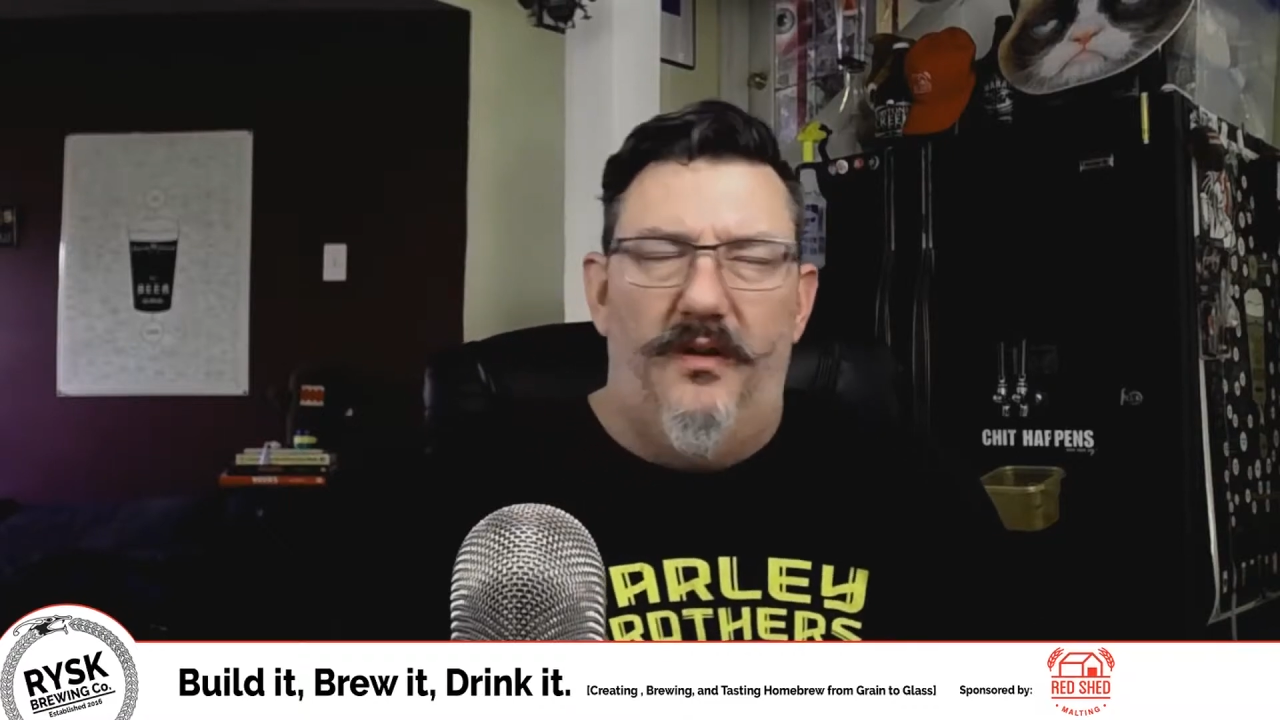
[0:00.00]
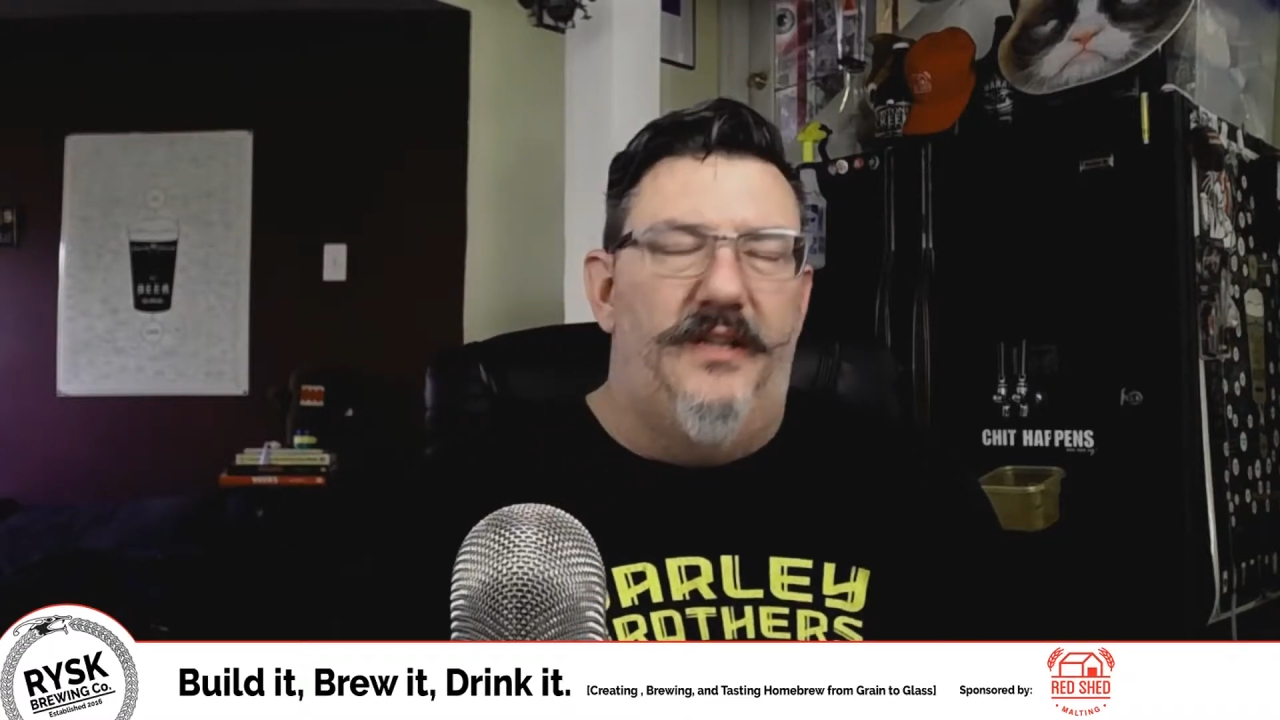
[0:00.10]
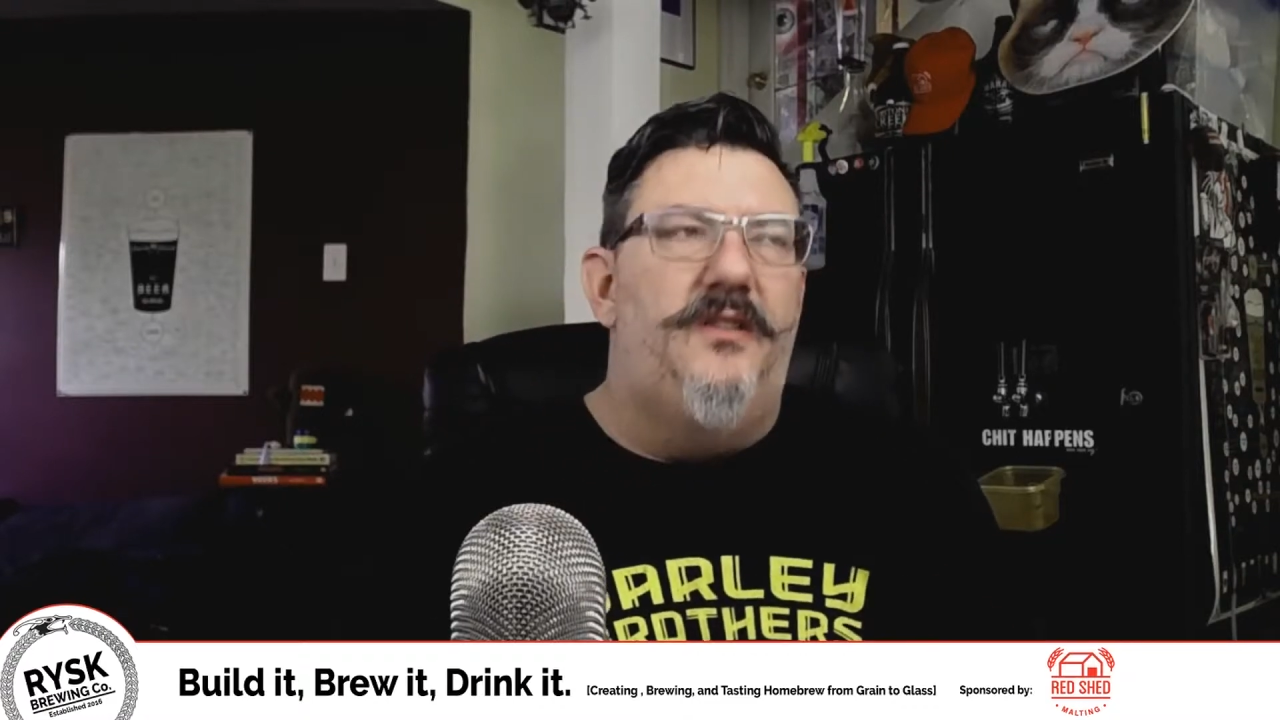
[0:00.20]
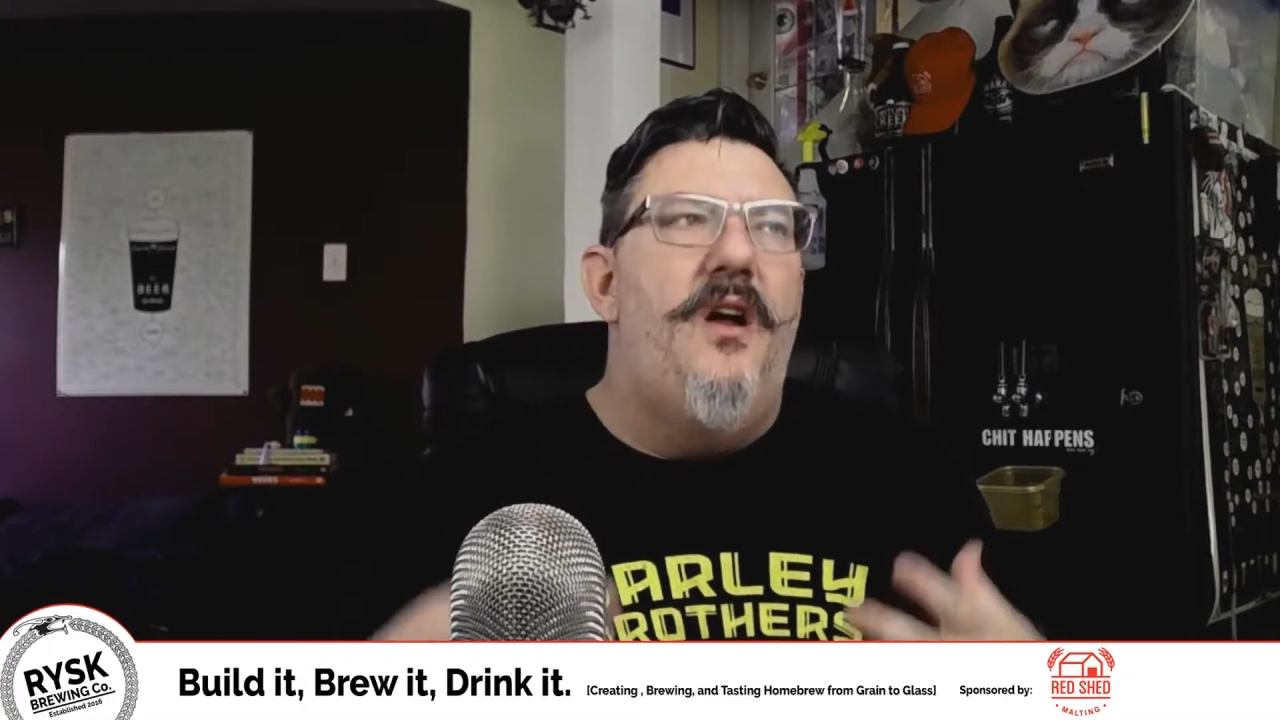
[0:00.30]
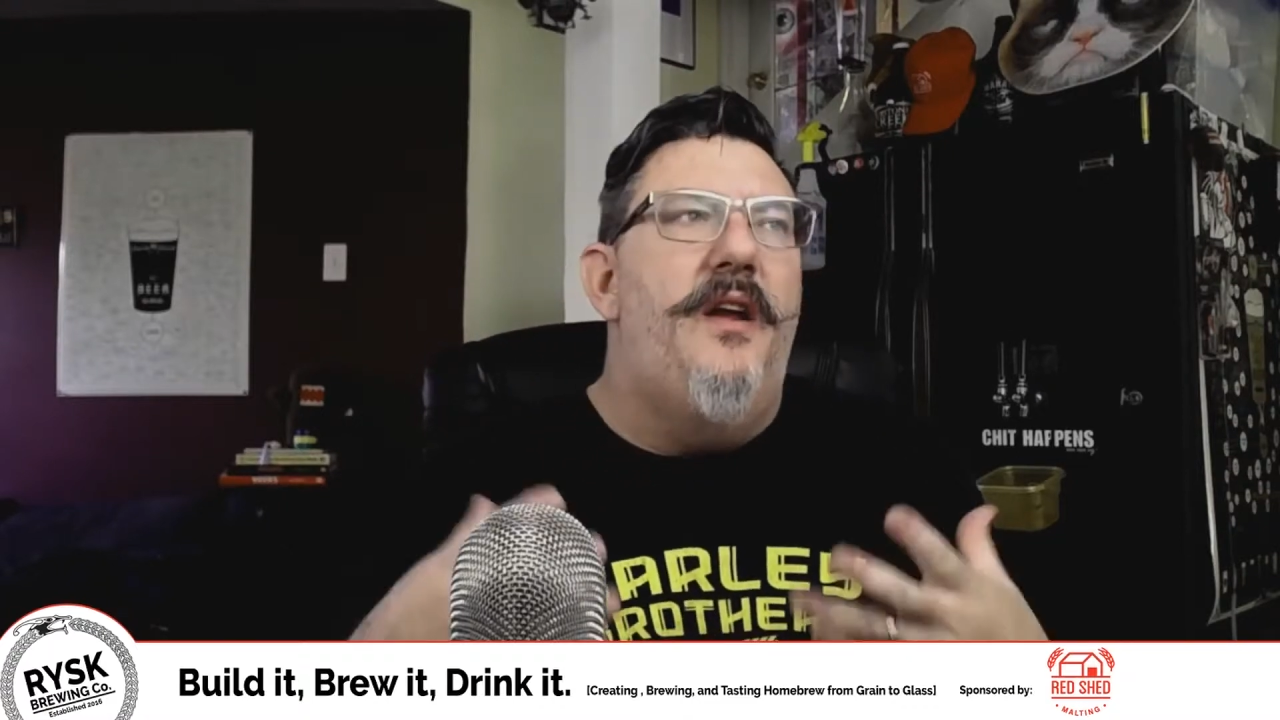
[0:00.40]

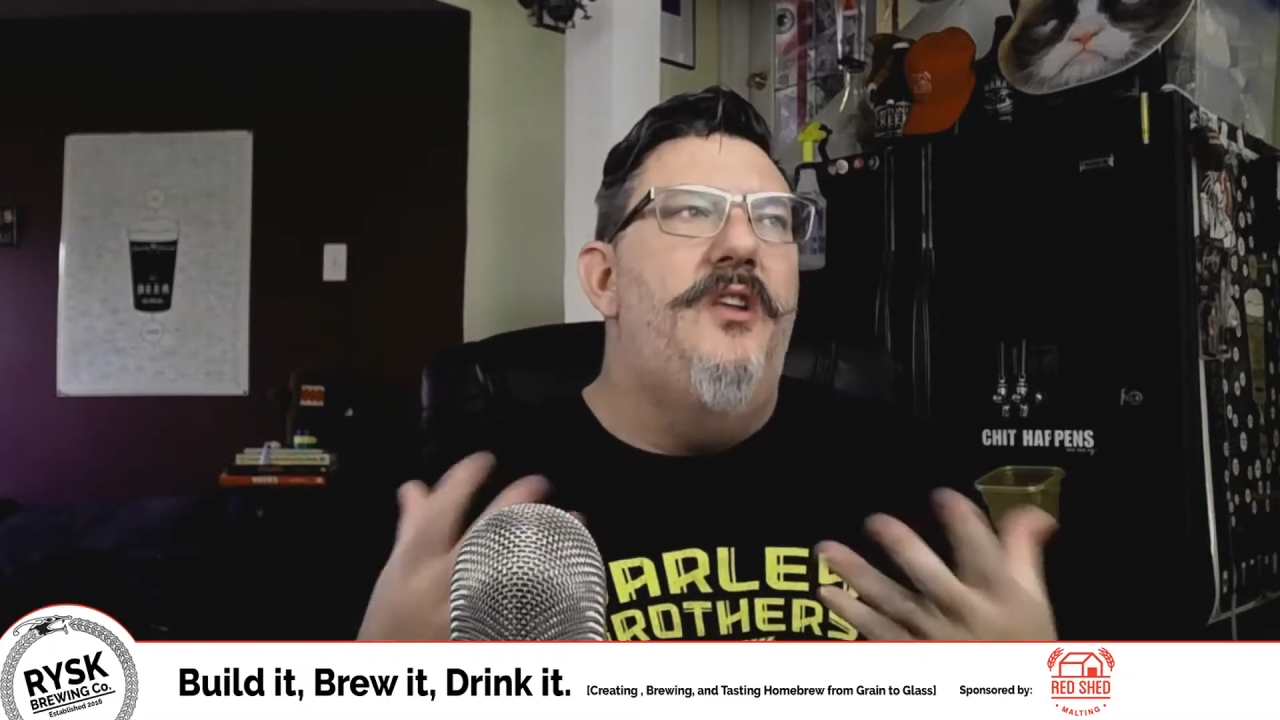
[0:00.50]
It's not